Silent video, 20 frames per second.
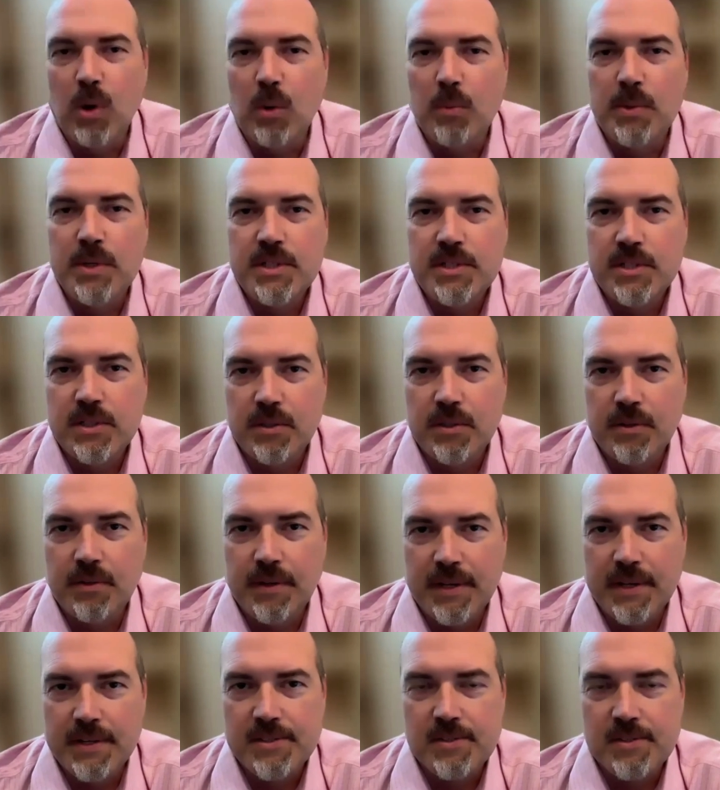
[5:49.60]
what we do
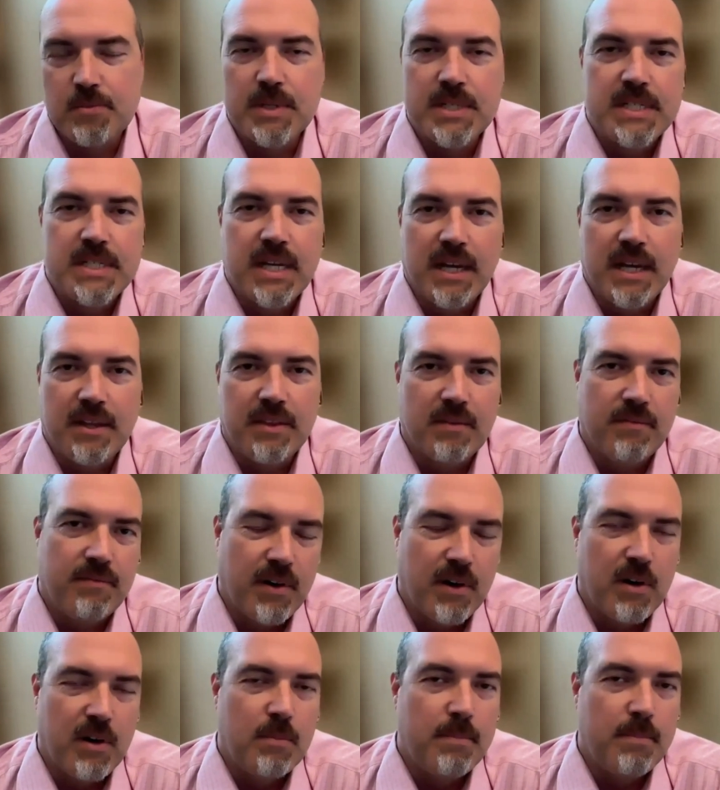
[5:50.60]
is we take the
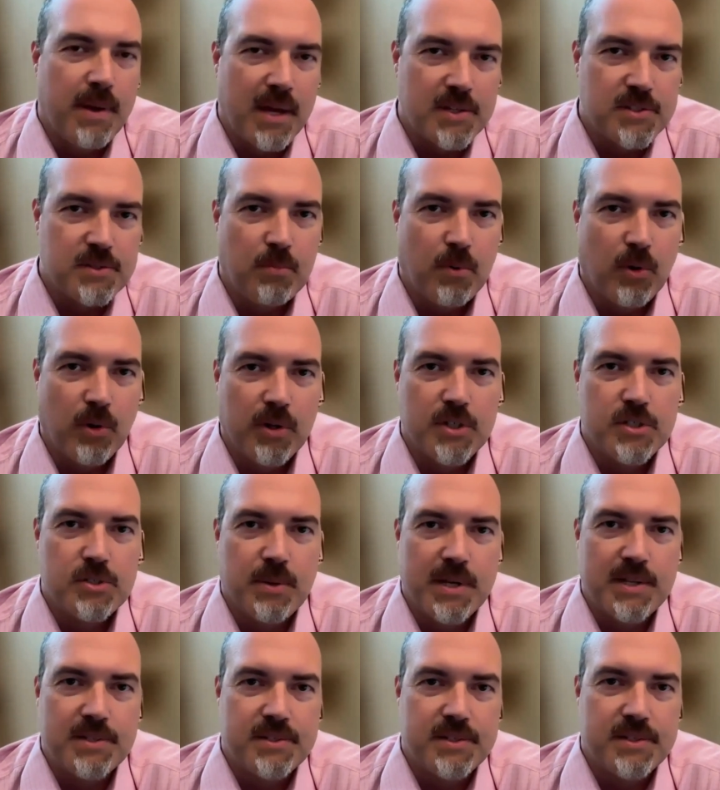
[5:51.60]
very best mortgage
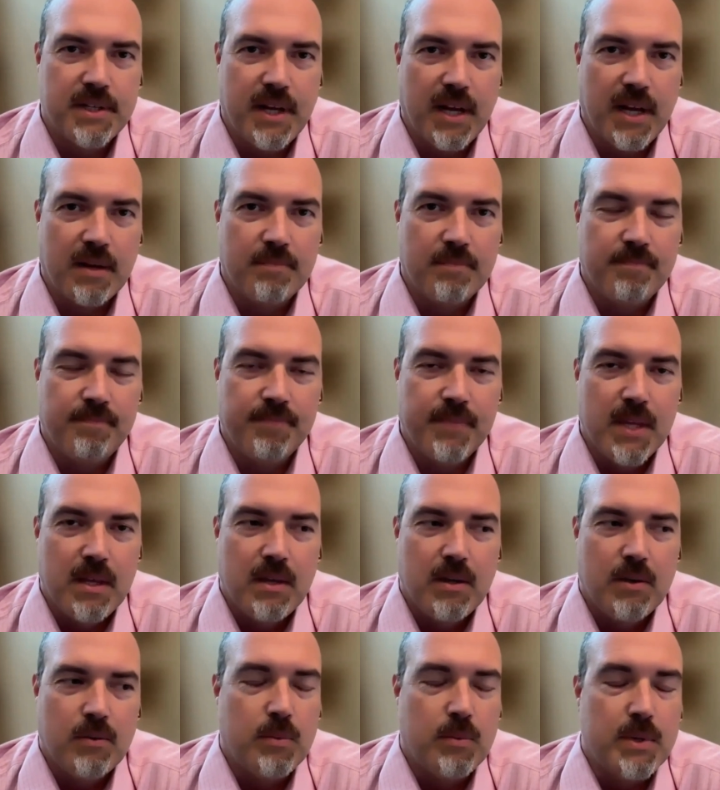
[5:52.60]
rates today.
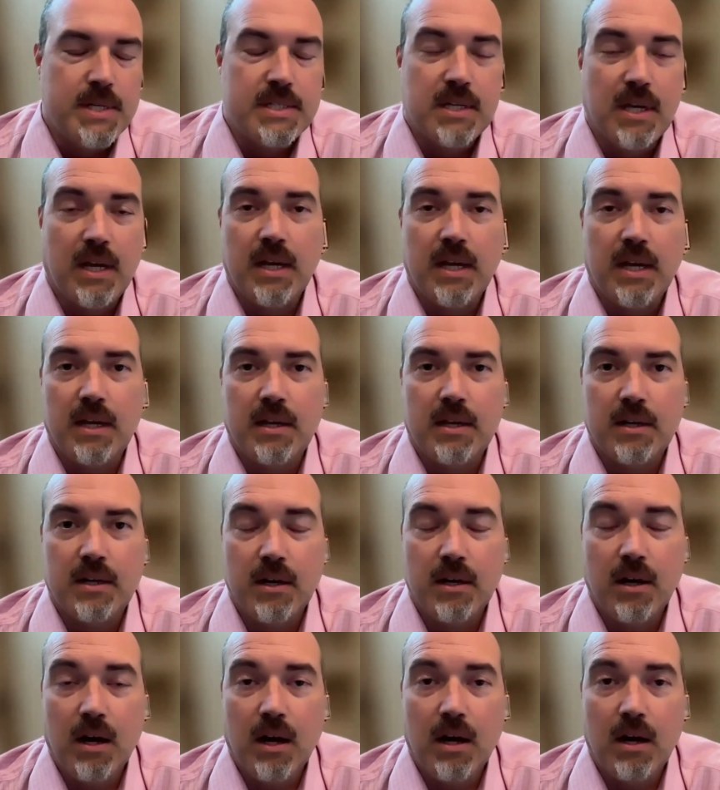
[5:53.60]
We take
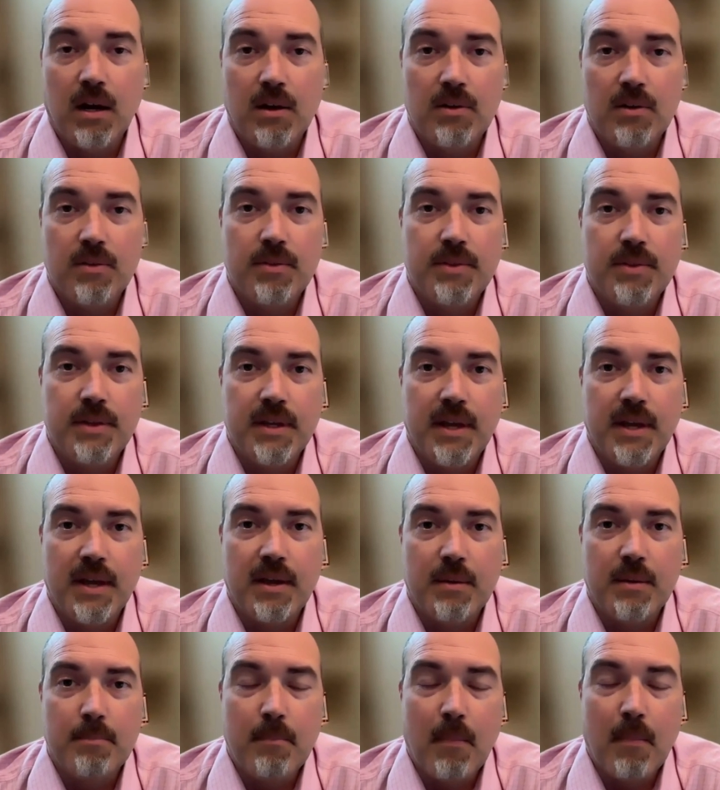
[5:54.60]
the
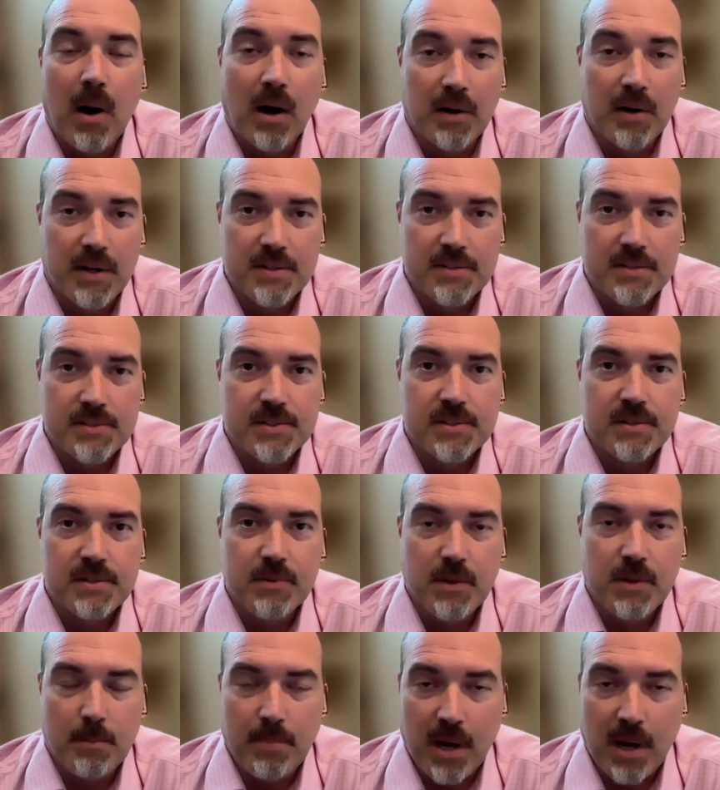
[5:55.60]

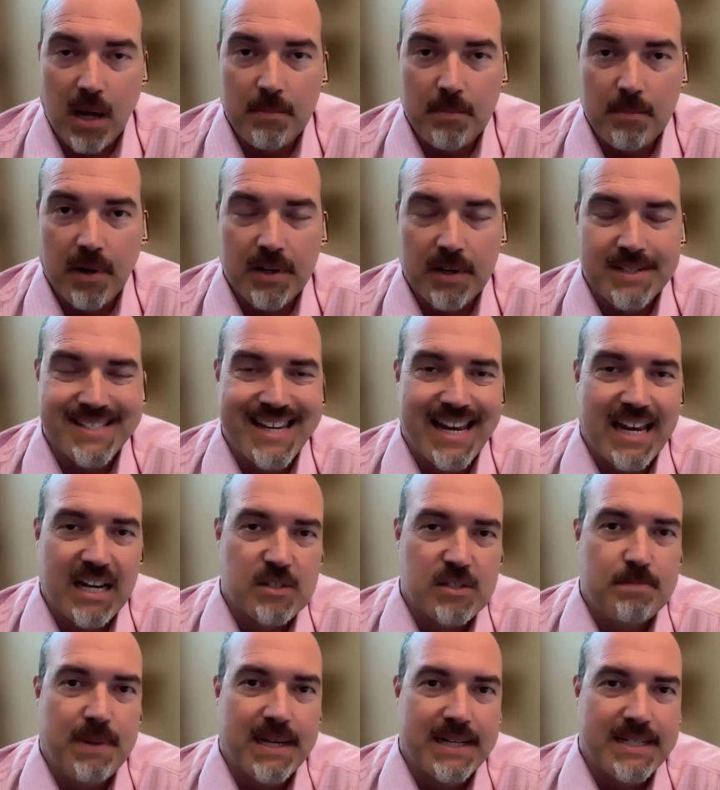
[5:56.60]
bond market's
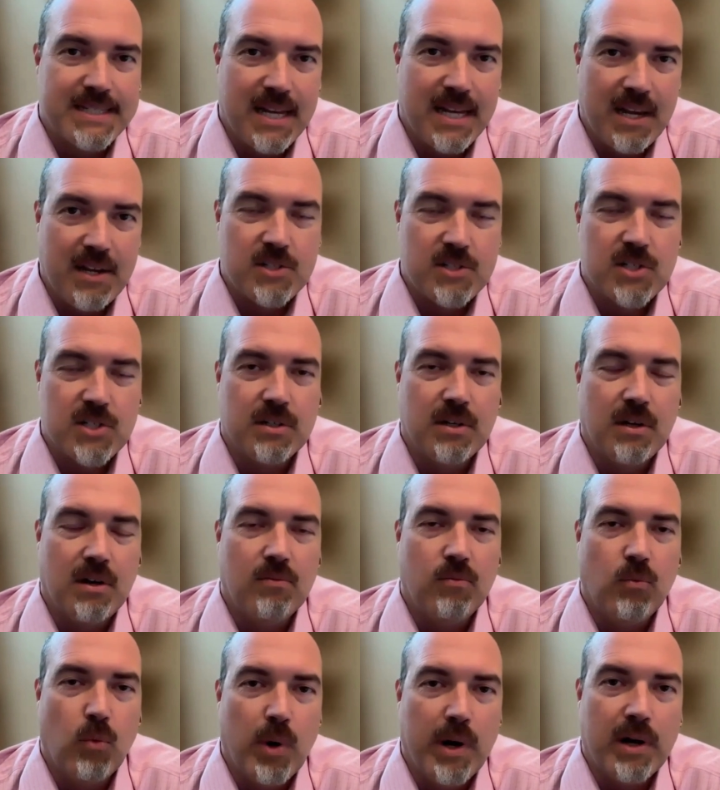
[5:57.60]
expectation
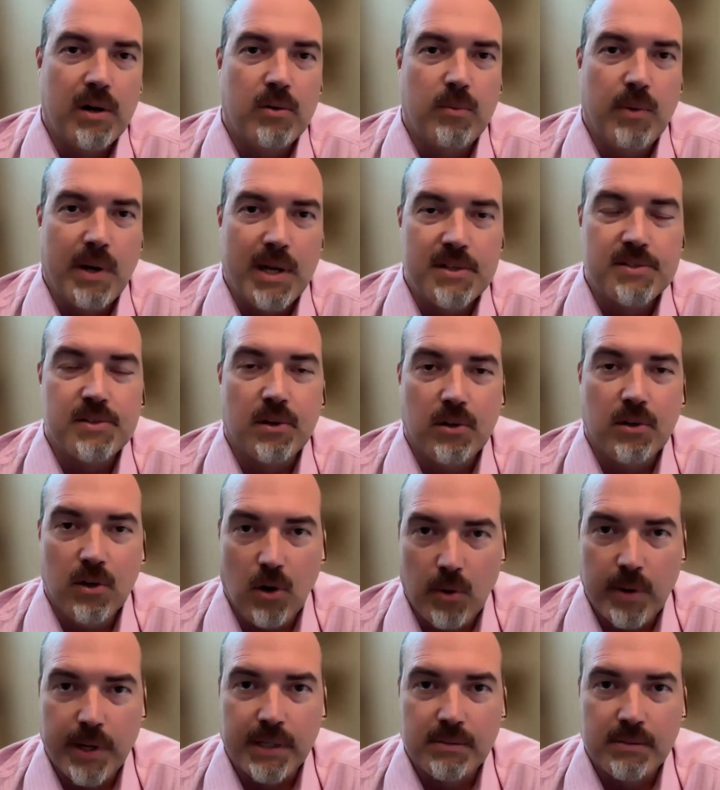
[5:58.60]
of where rates are
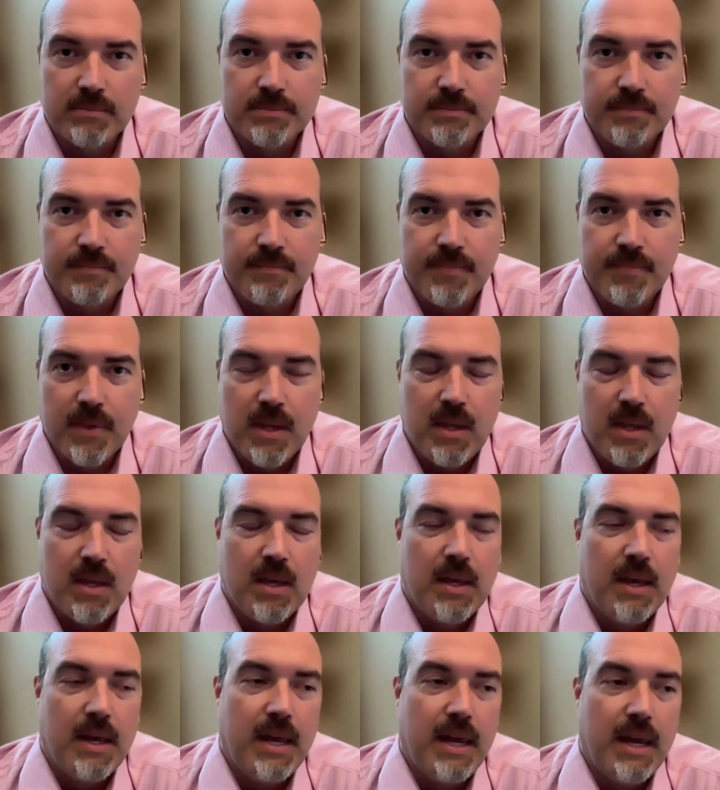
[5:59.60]
going,
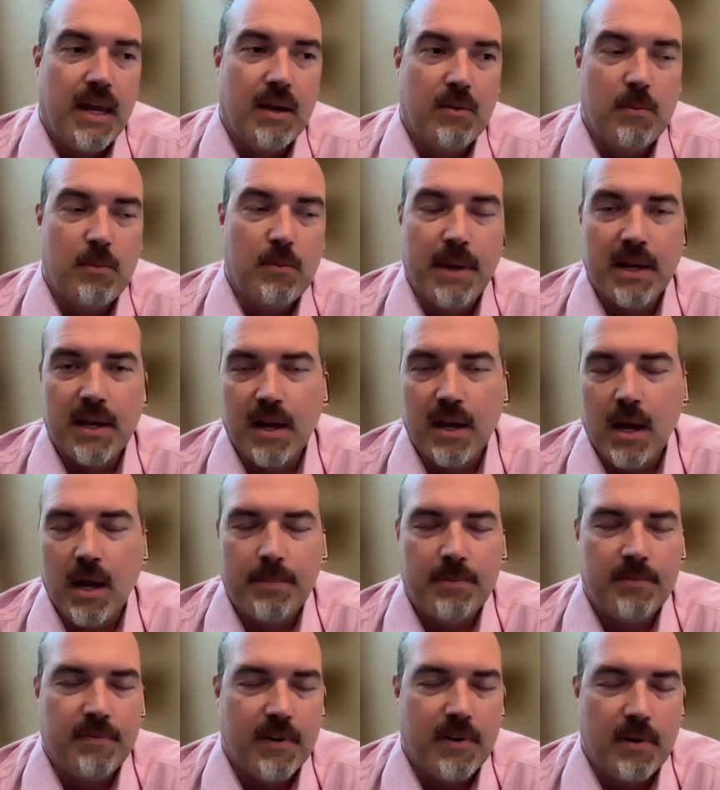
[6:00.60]
and we make a
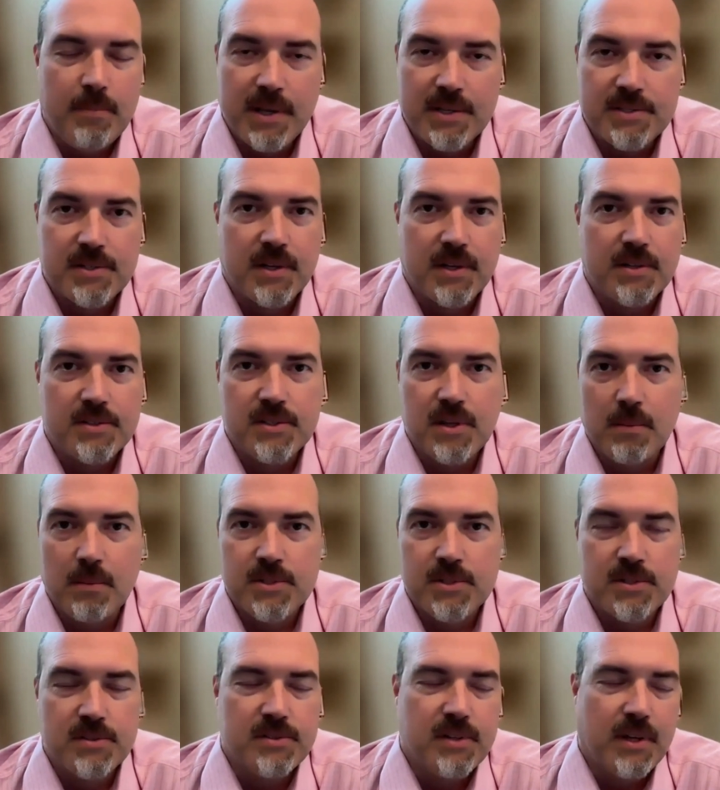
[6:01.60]
couple of very basic
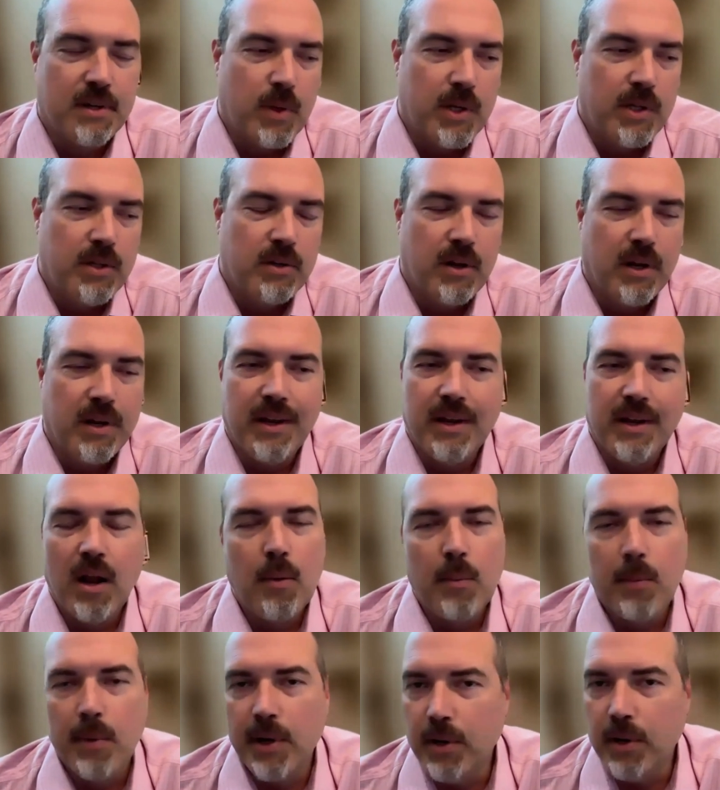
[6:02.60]
assumptions, like what you could get on